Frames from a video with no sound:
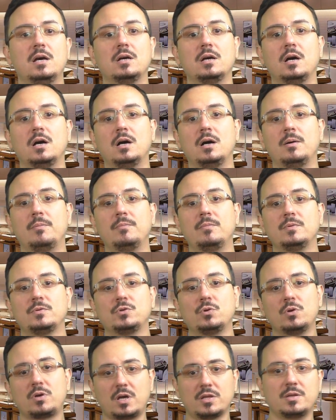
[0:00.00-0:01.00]
To
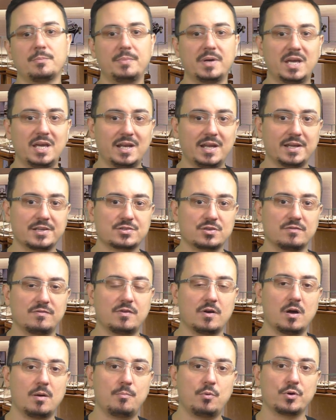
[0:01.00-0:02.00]
look at the beginnings
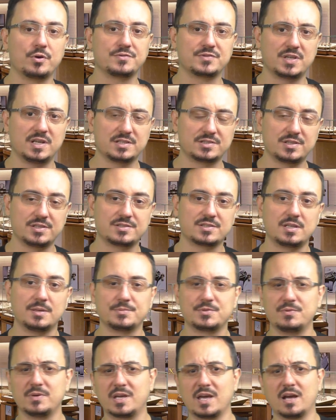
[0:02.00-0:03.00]
of point of sale
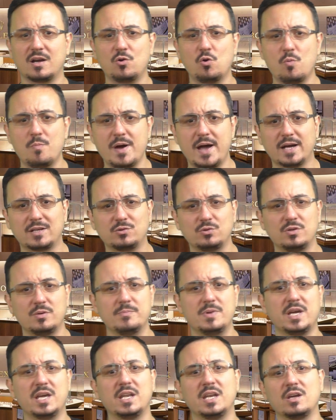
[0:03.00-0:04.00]
systems, we can go back to the
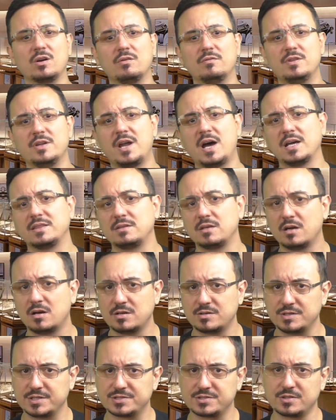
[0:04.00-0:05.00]
beginning of the
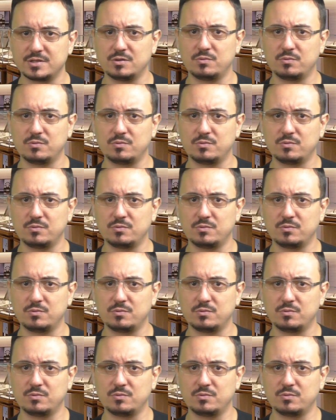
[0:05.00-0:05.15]
1900s,